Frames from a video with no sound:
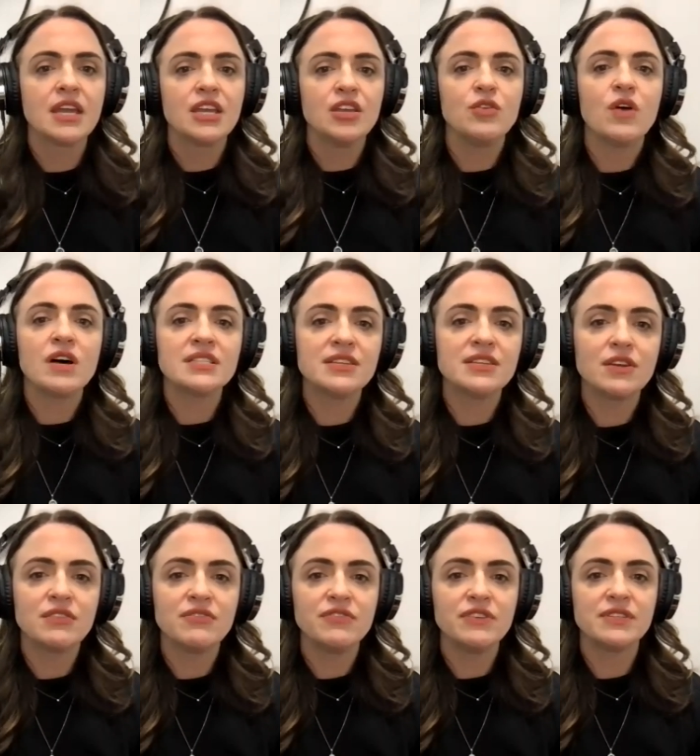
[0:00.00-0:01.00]
You also
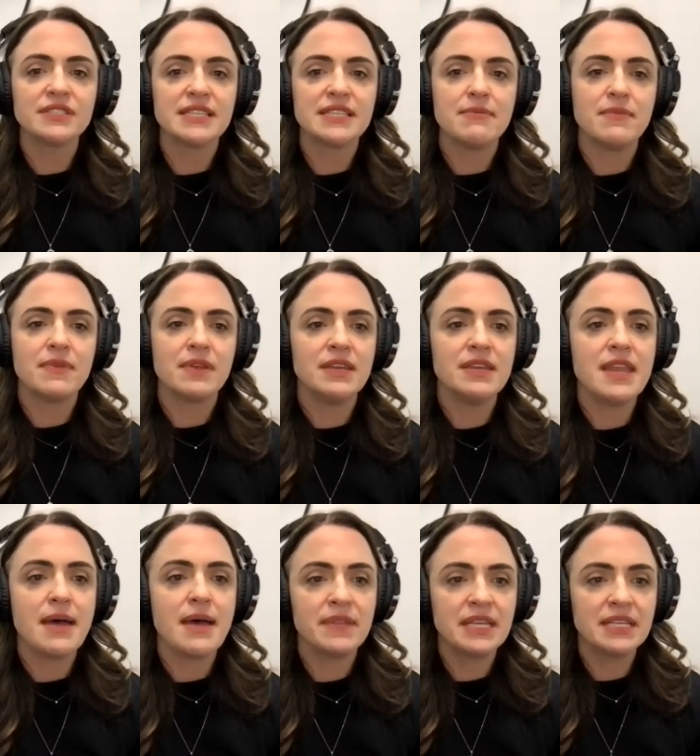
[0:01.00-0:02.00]
could feel some
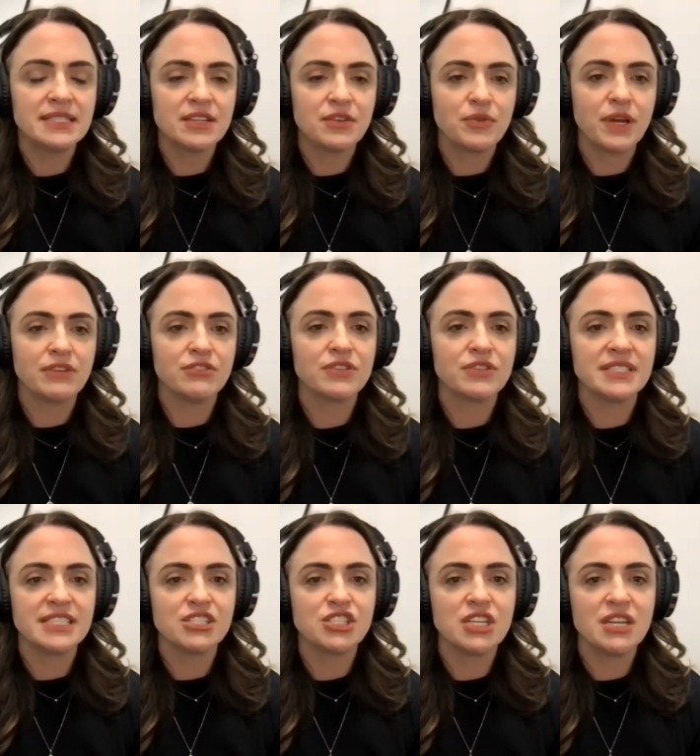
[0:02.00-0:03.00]
numbness around your
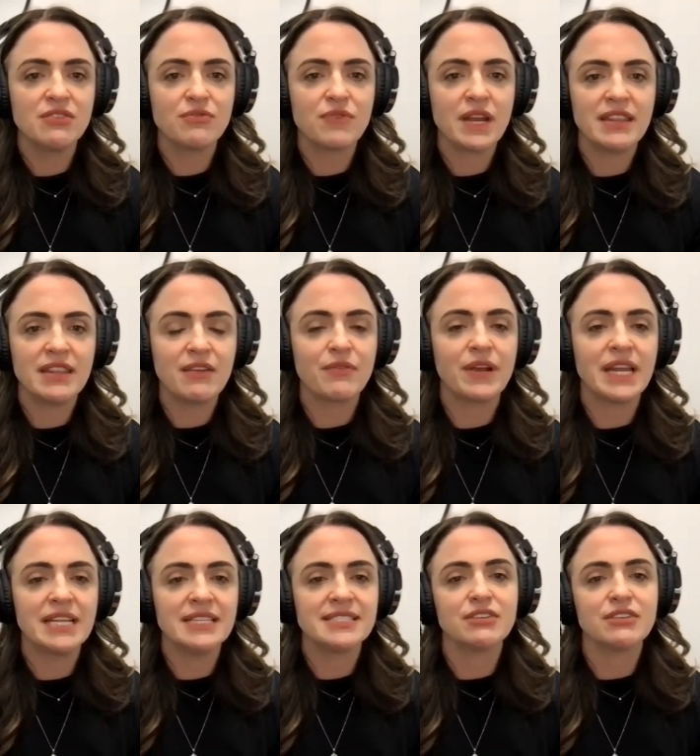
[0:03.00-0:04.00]
incision and that
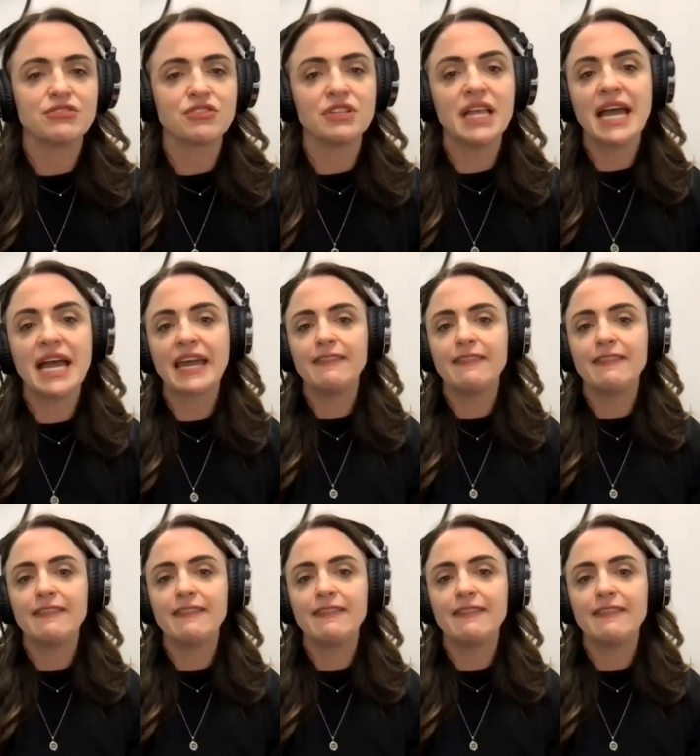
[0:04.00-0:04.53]
radiates down your leg.